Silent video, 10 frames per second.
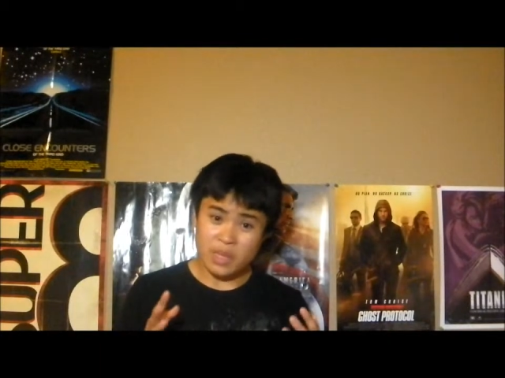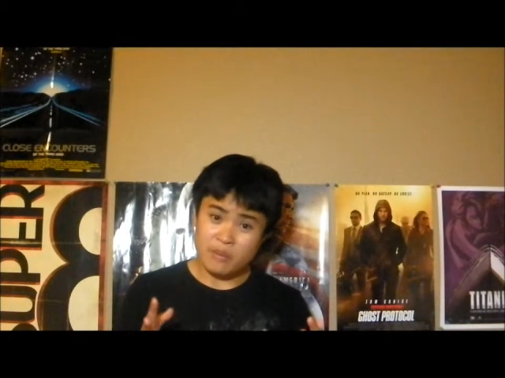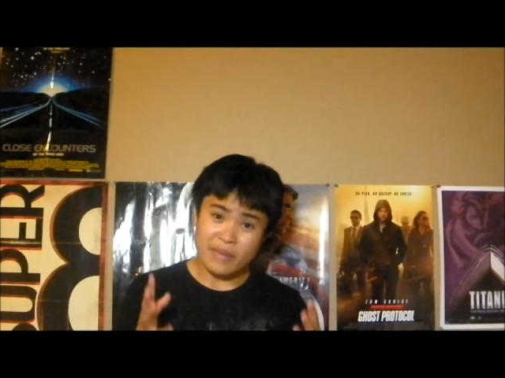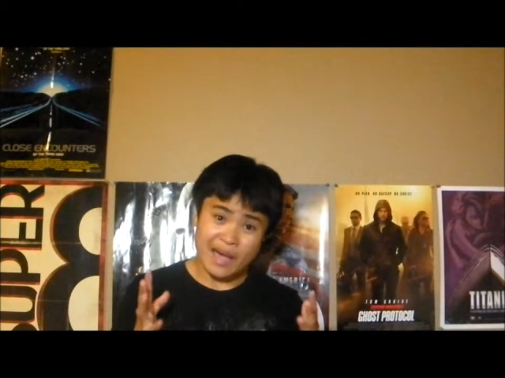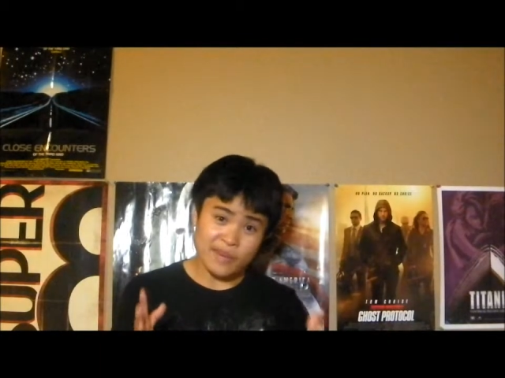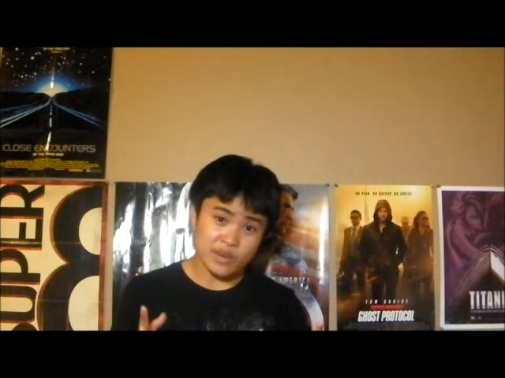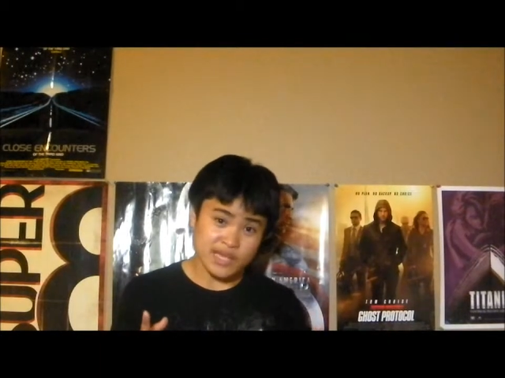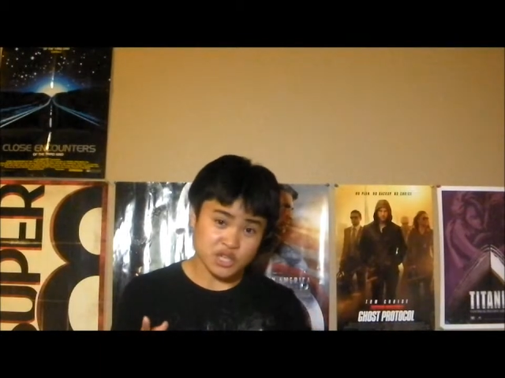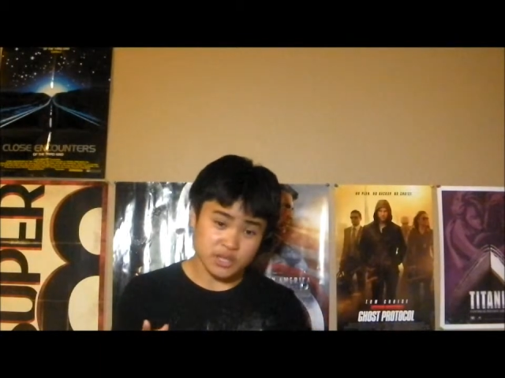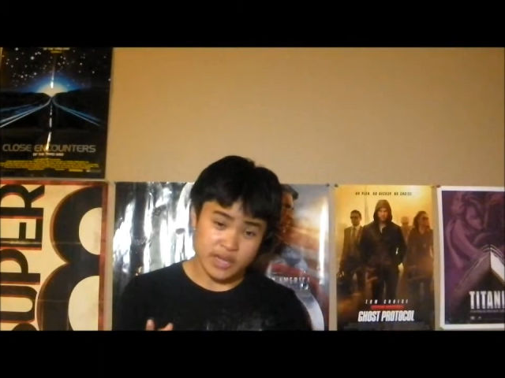Batman was
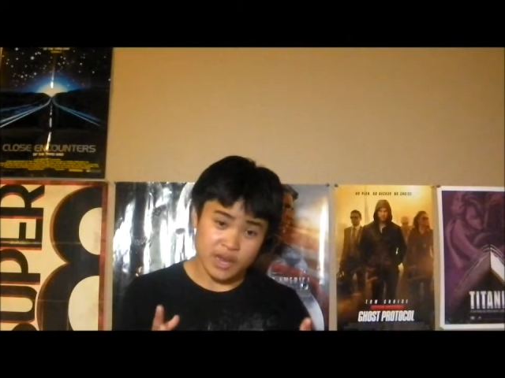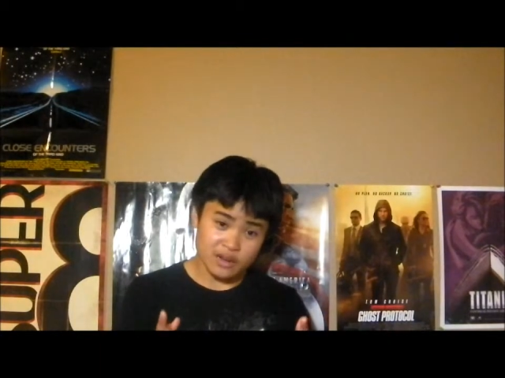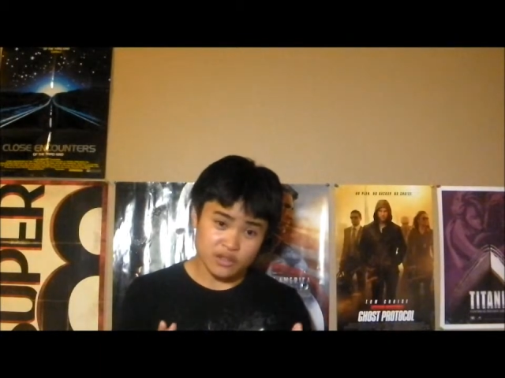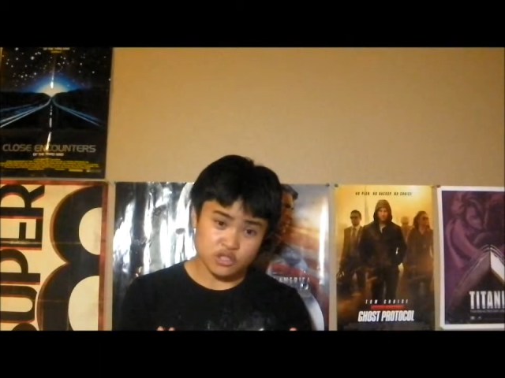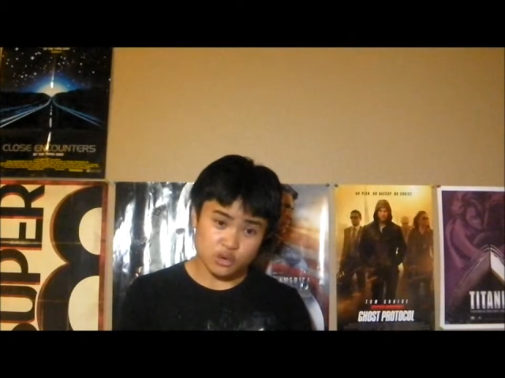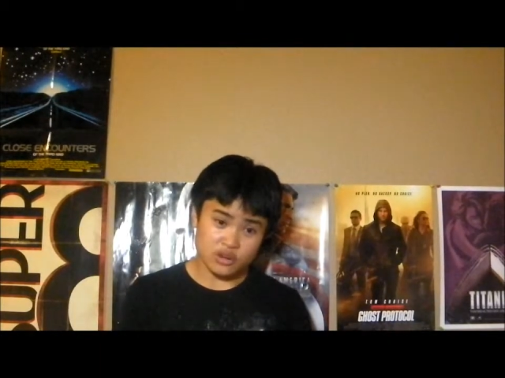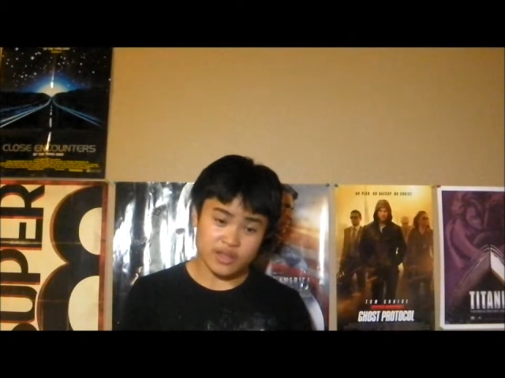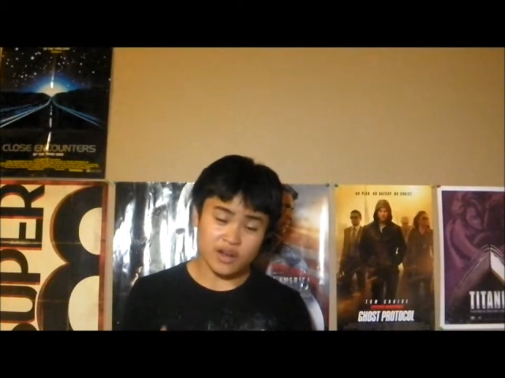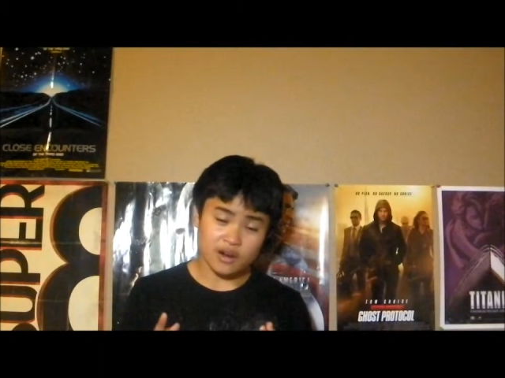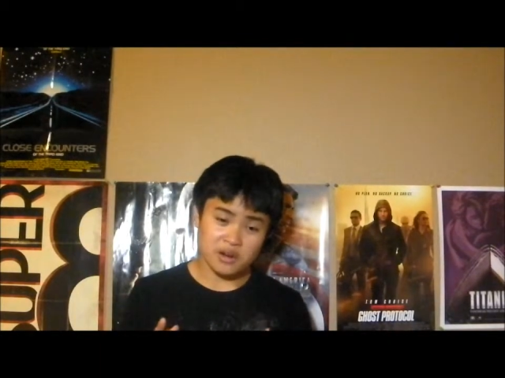actually hitting the Joker
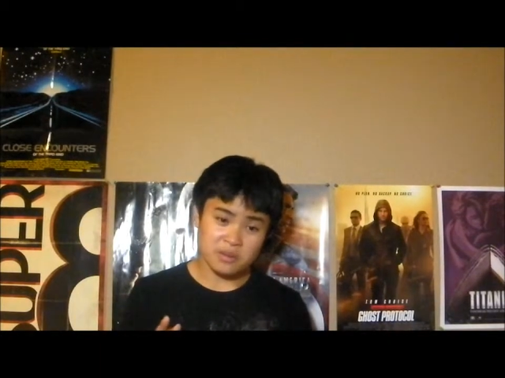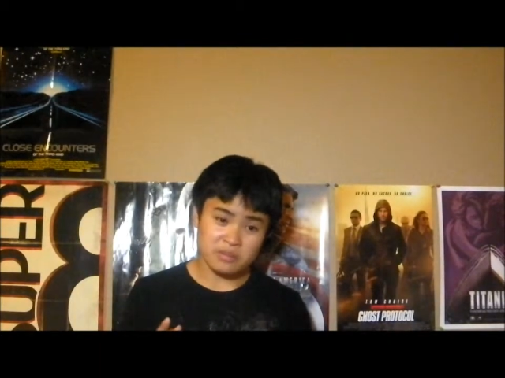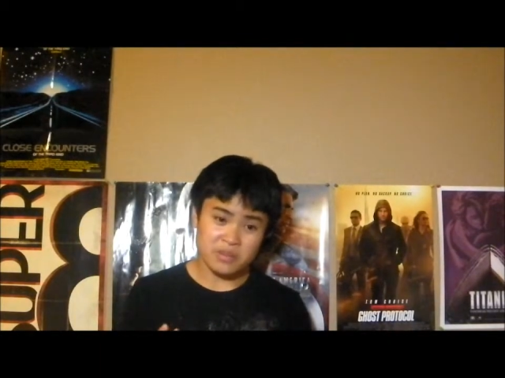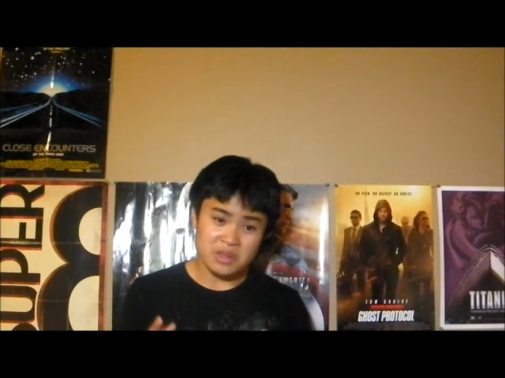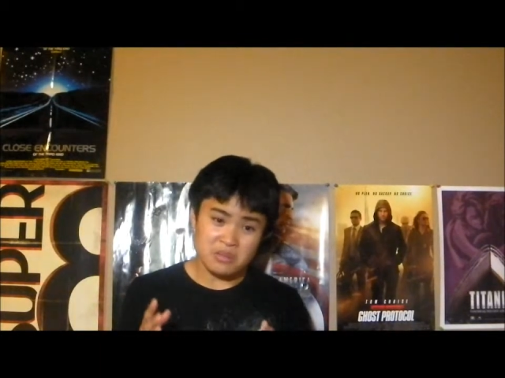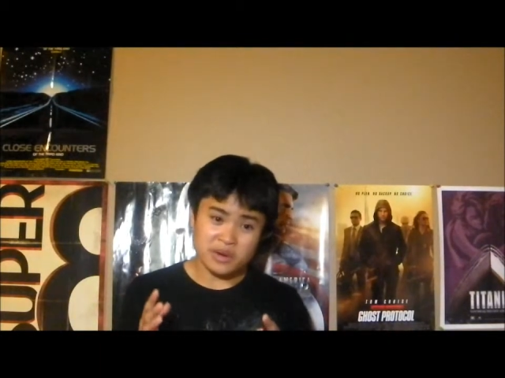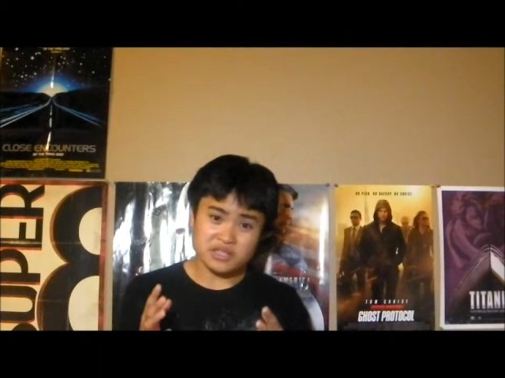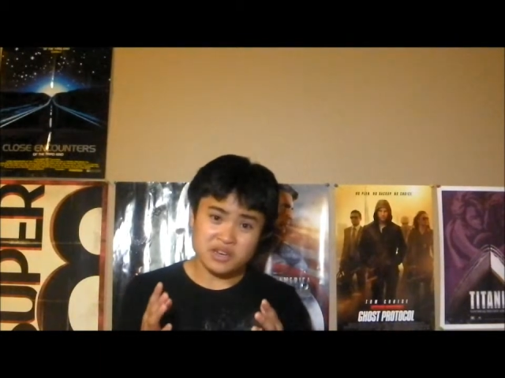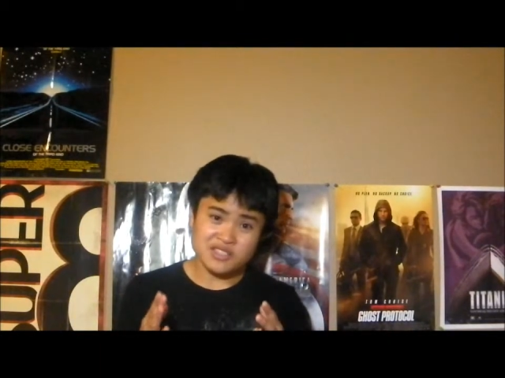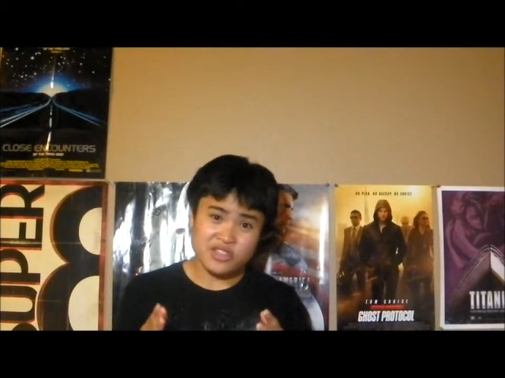that hard, but it
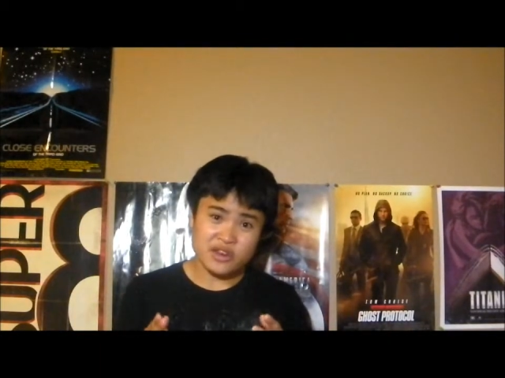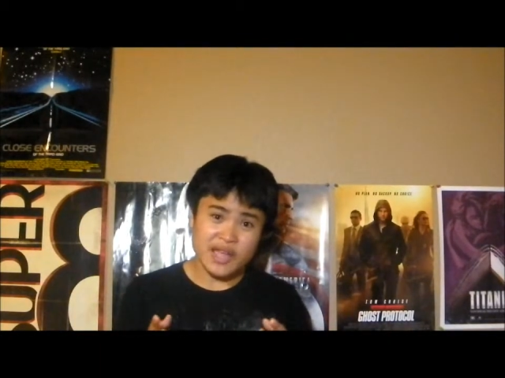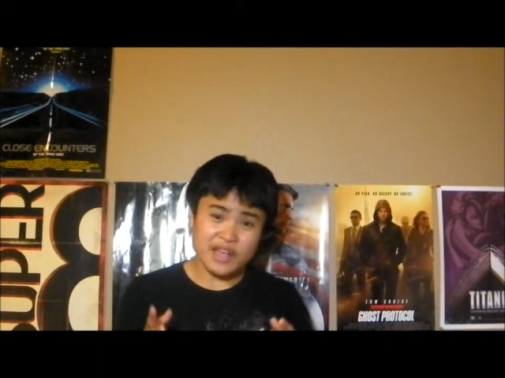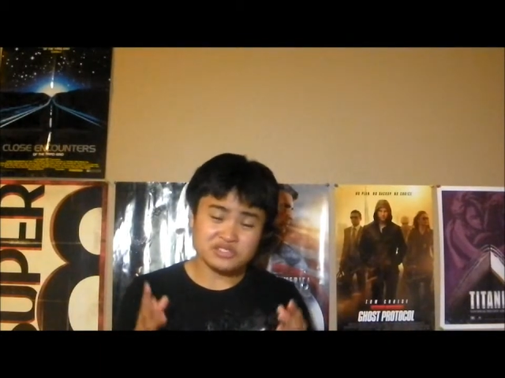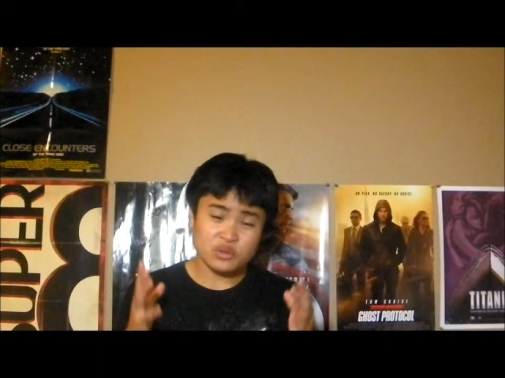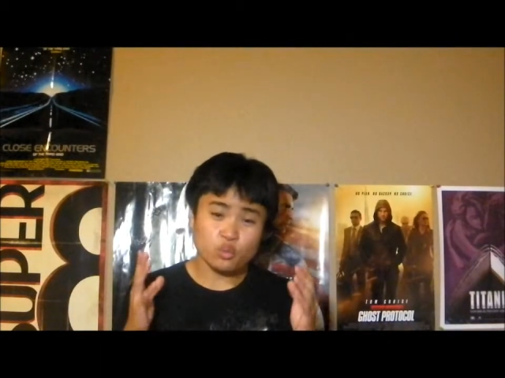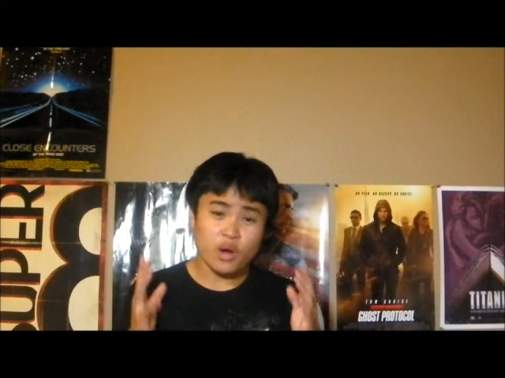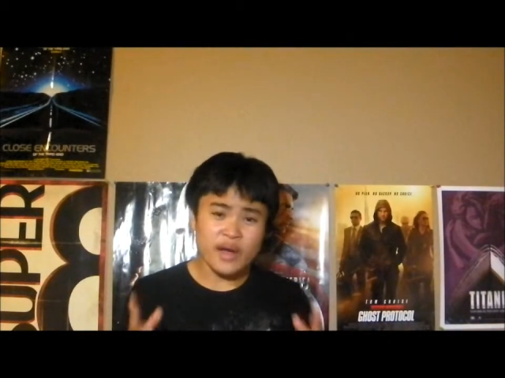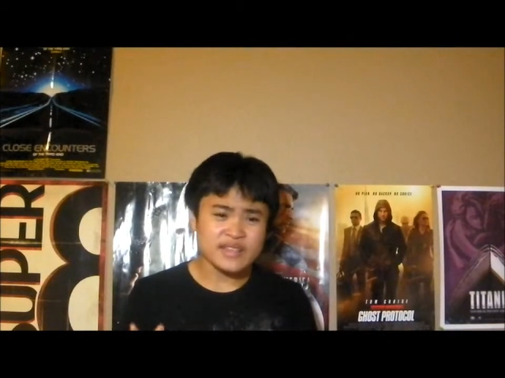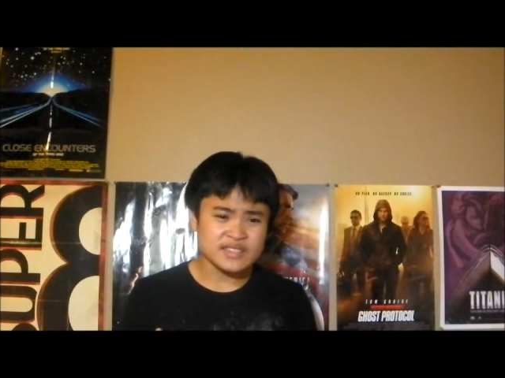turns out that he actually
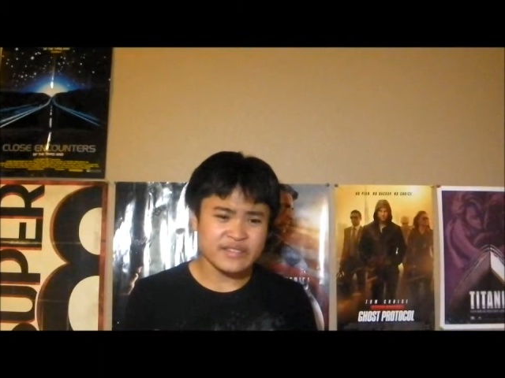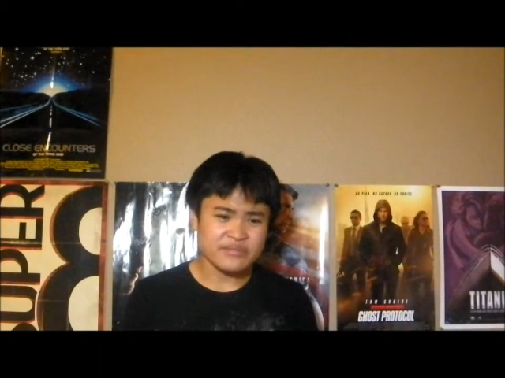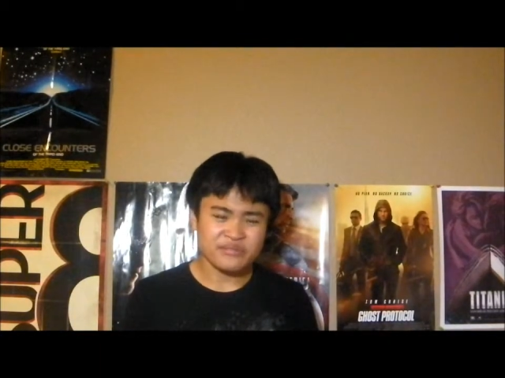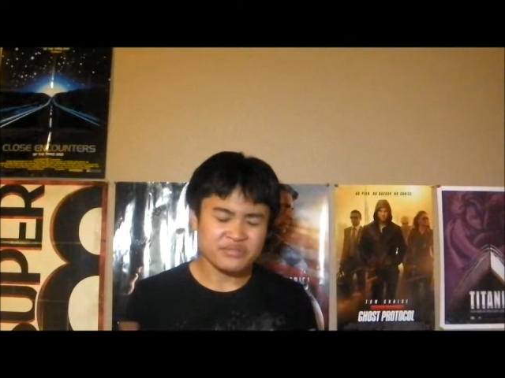was, and